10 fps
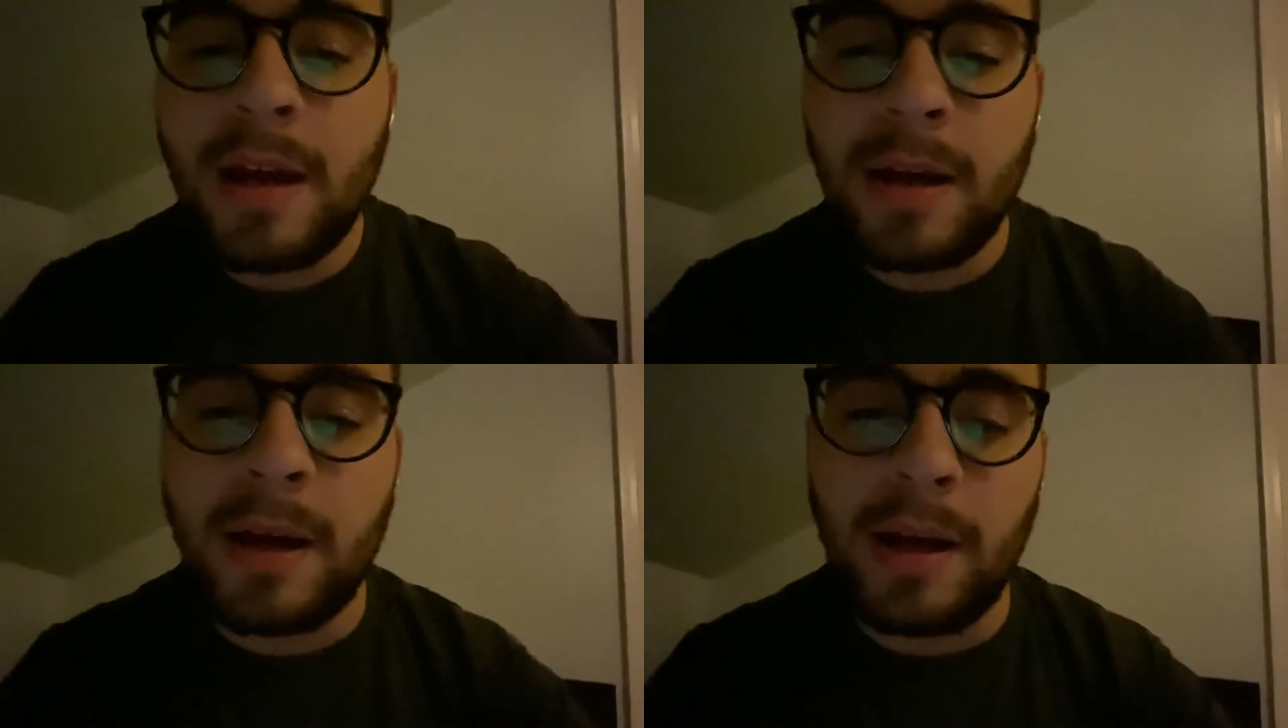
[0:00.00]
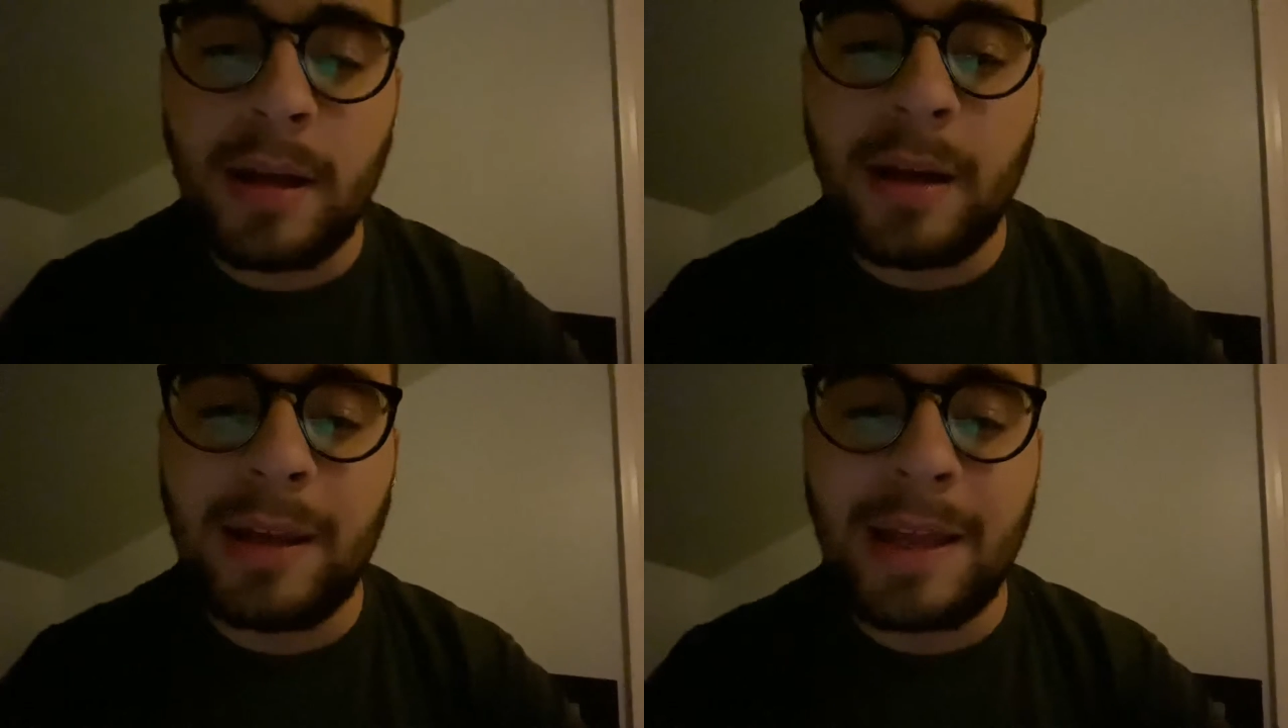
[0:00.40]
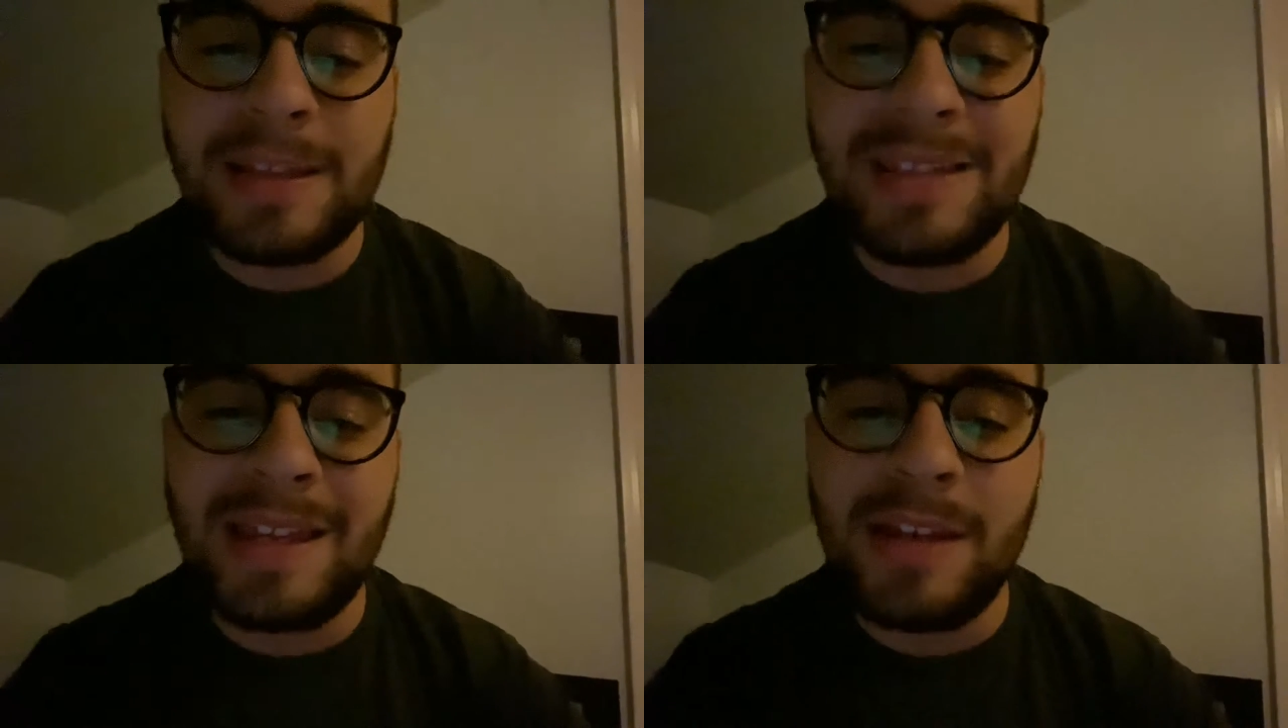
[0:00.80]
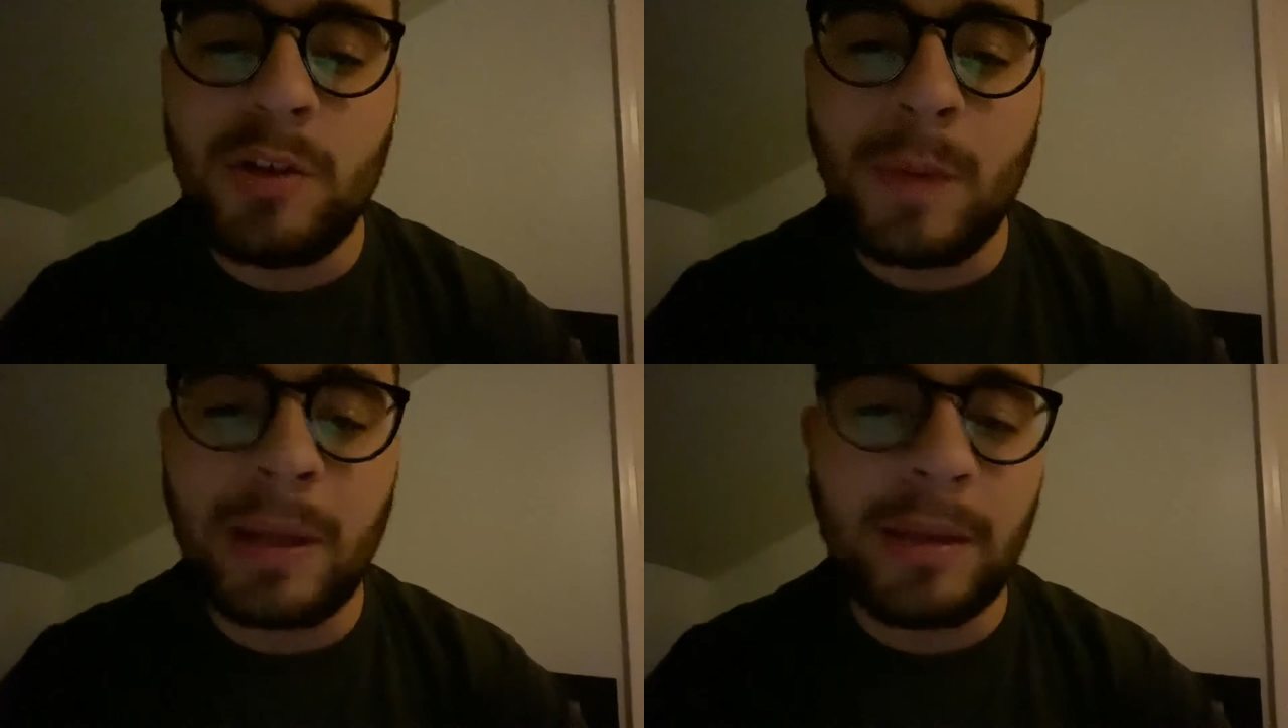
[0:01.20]
against the
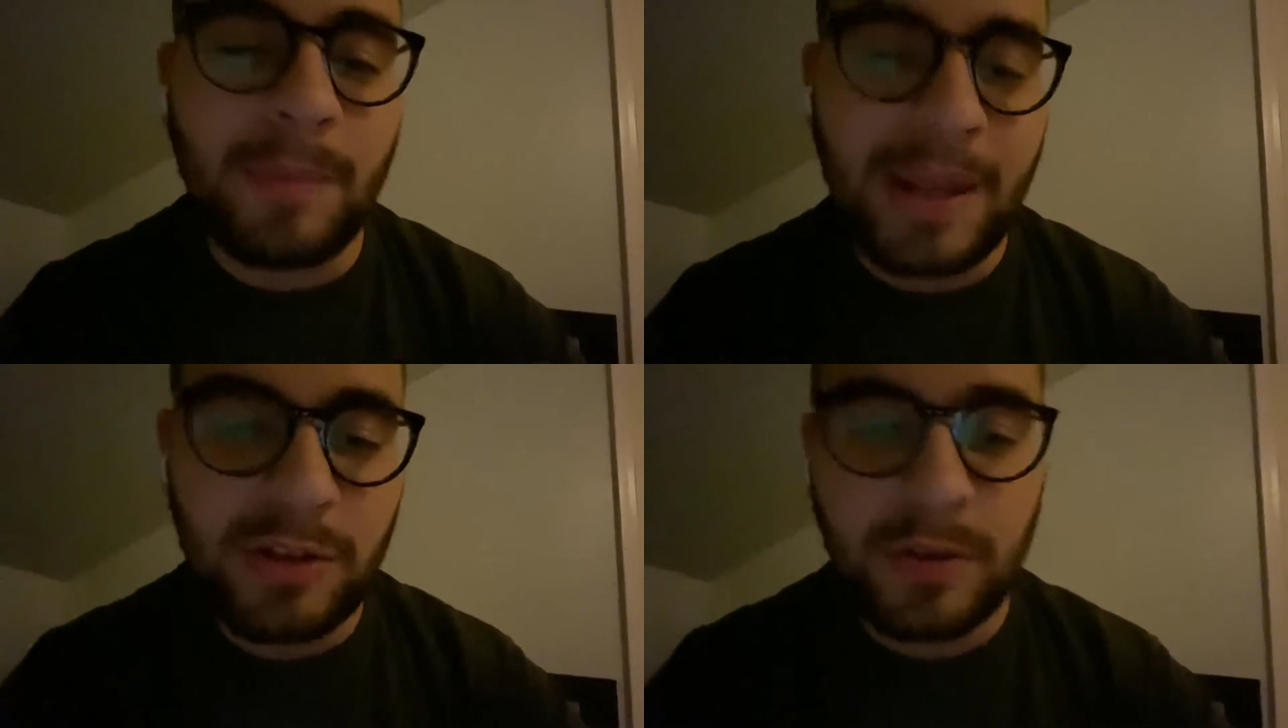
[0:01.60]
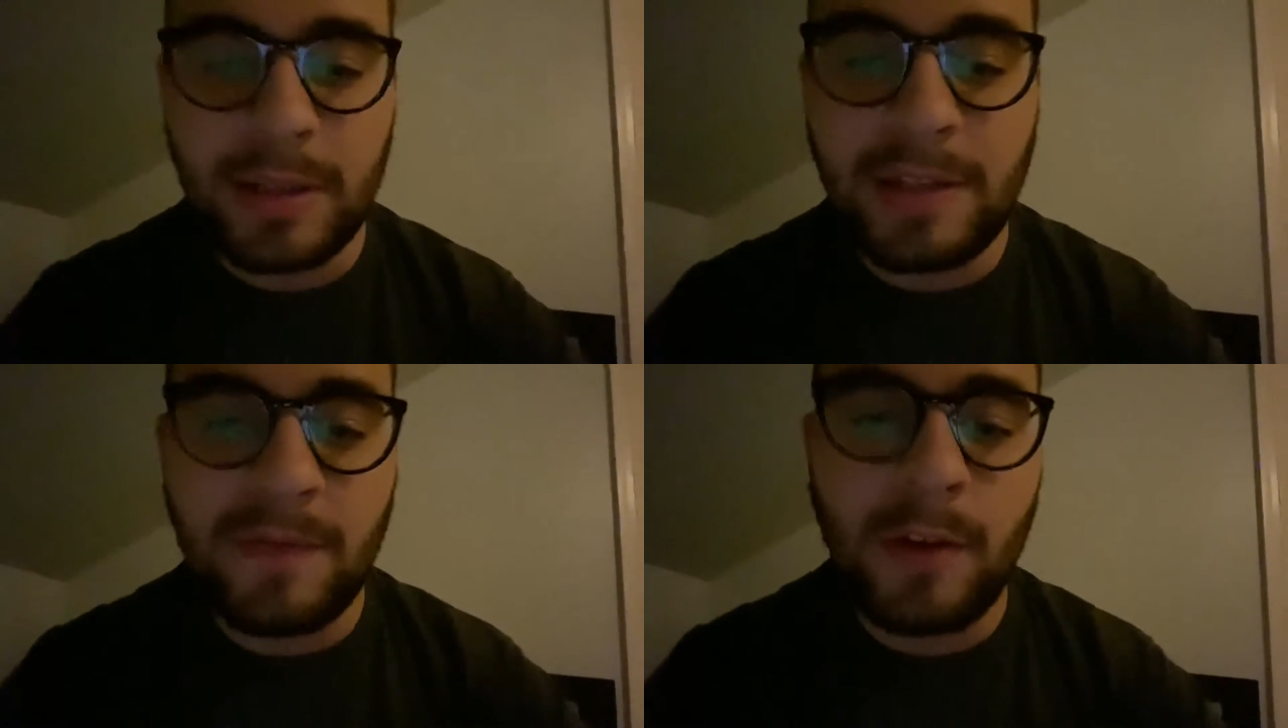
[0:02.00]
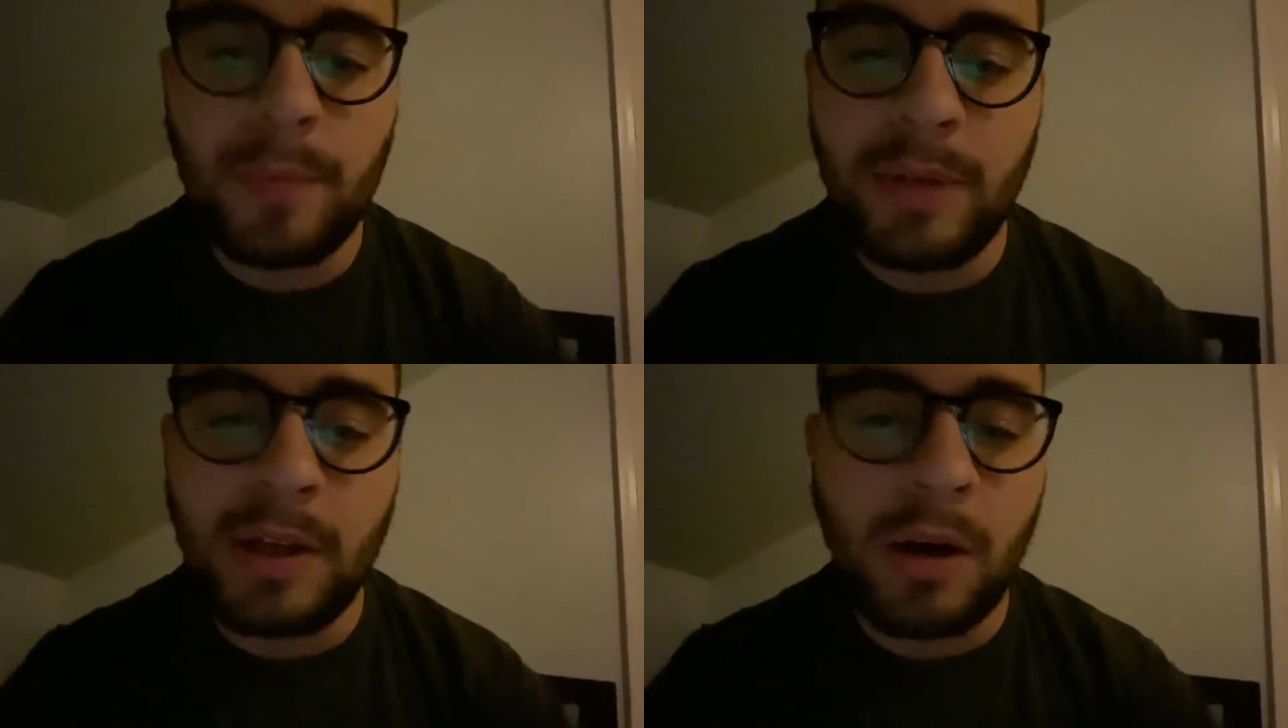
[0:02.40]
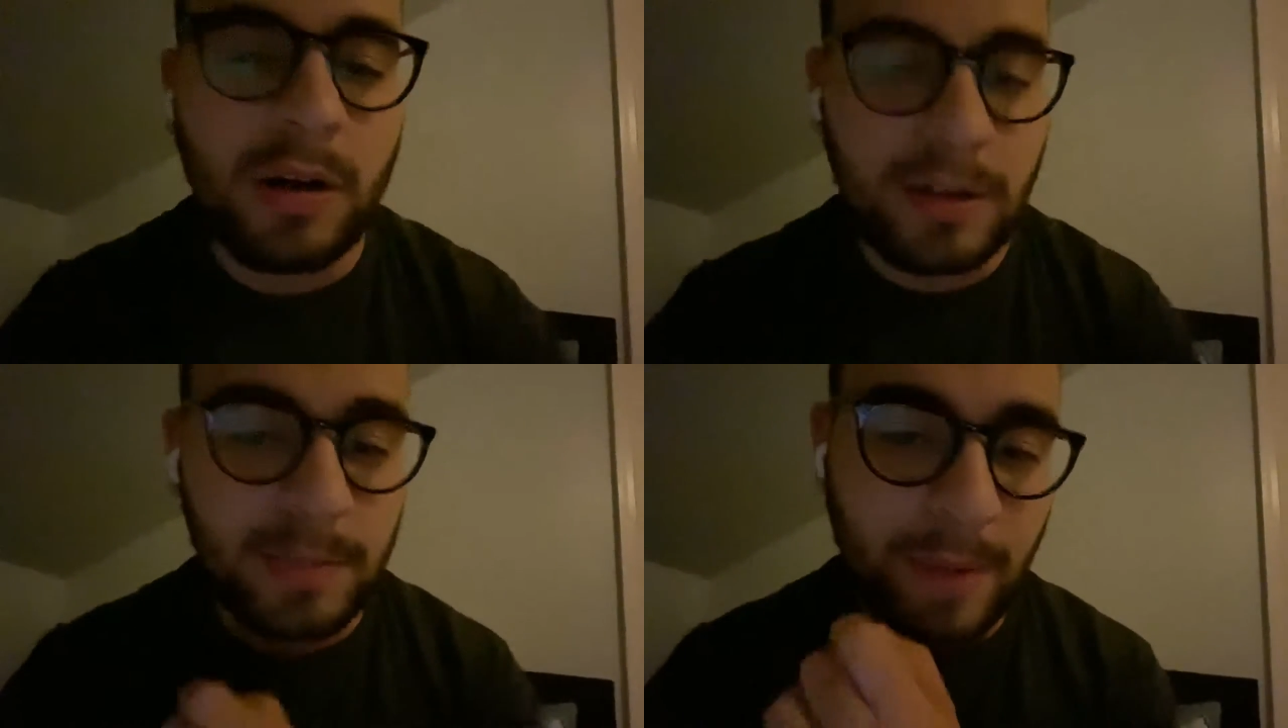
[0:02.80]
New England Patriots. He fell pretty hard
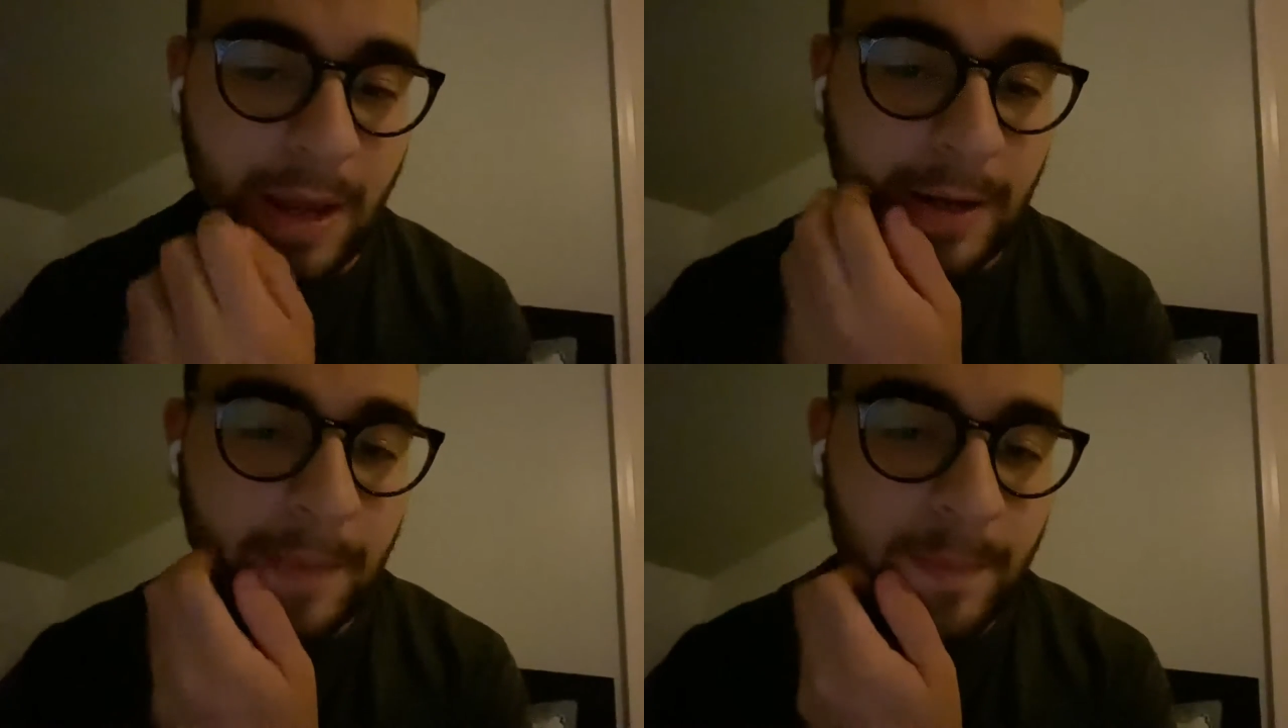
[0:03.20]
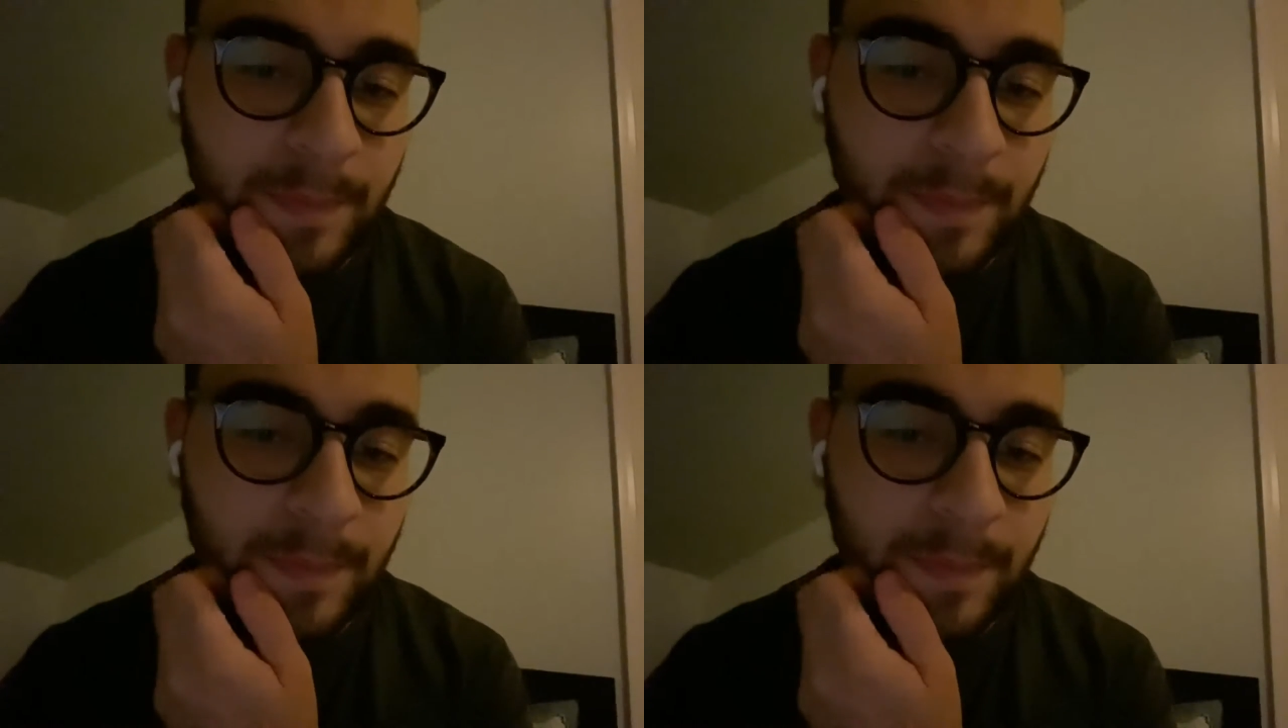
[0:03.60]
on his back,